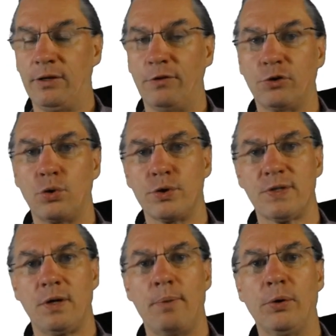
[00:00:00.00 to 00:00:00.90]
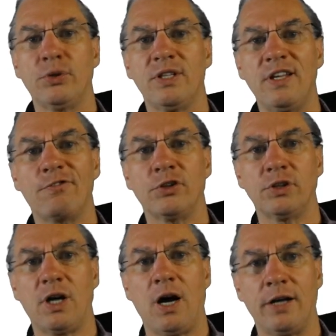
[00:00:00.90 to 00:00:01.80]
and of course about the
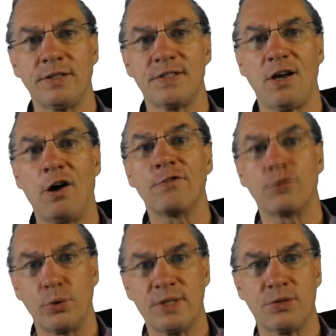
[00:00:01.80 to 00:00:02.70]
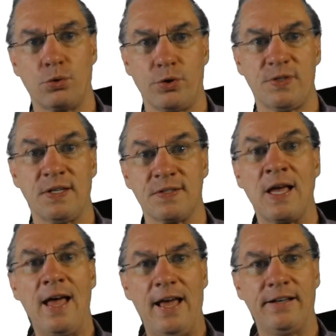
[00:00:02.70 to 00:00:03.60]
different kinds of
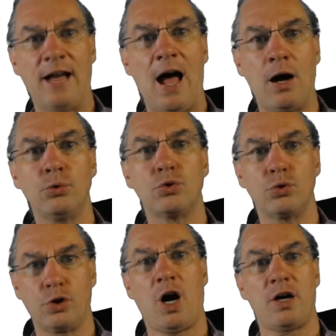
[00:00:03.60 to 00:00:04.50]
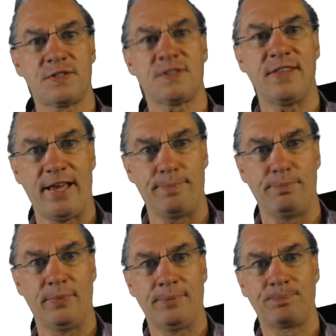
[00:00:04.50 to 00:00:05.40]
resources and how to cost them.